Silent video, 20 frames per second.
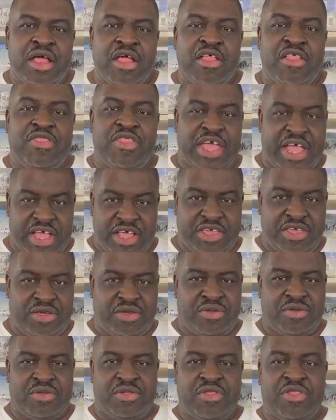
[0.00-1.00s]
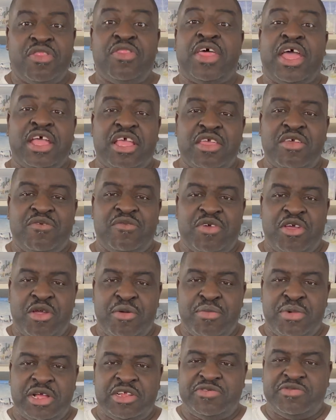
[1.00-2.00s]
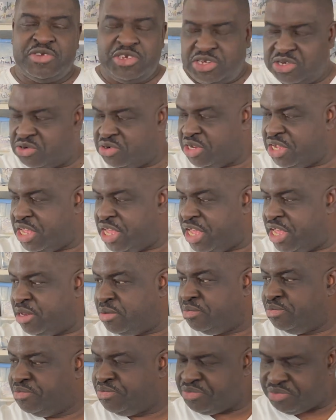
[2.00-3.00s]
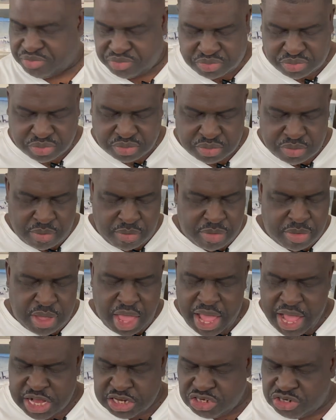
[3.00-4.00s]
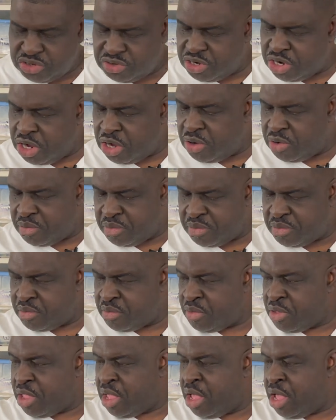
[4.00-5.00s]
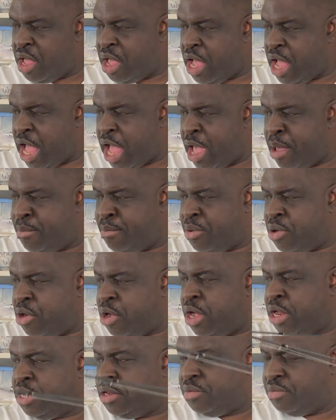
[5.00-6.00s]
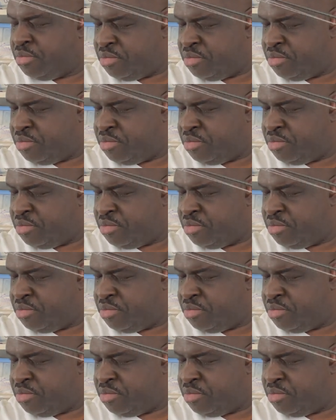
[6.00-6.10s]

Thank you. Thank you very much for tuning in. As you know, I bought